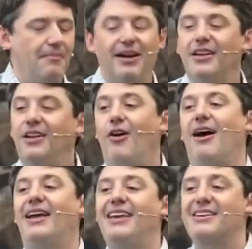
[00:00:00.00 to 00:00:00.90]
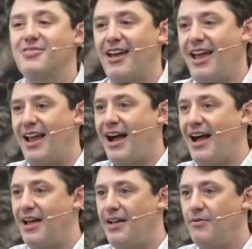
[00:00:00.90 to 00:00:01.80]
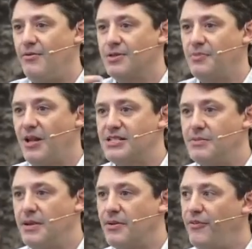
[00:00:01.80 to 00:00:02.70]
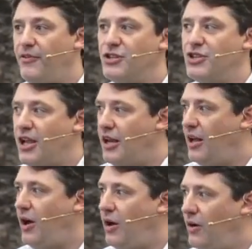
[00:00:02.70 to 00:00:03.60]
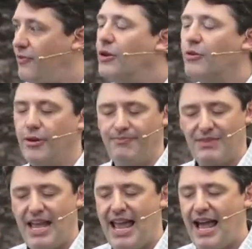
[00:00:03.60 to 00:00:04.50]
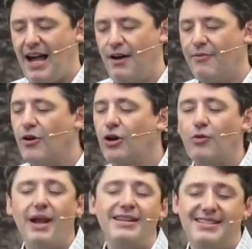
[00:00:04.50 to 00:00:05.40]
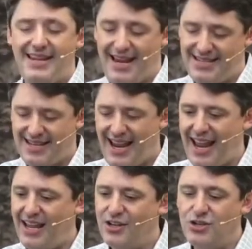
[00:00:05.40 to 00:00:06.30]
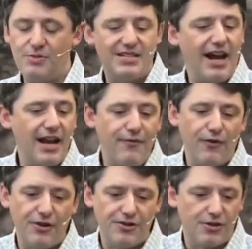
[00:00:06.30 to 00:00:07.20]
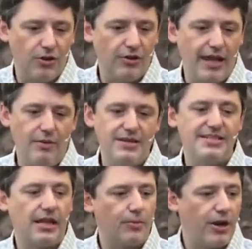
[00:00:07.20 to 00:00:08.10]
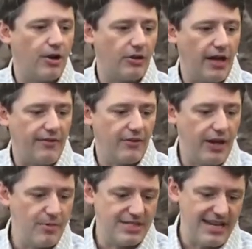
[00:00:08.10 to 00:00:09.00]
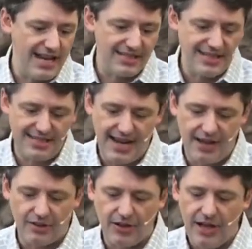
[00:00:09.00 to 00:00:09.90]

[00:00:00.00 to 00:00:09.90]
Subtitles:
But, you know, yesterday I was blessed to be able to officiate a funeral for a great saint. And she was 94 years old, and we celebrated her life. Her name was Nancy Taylor.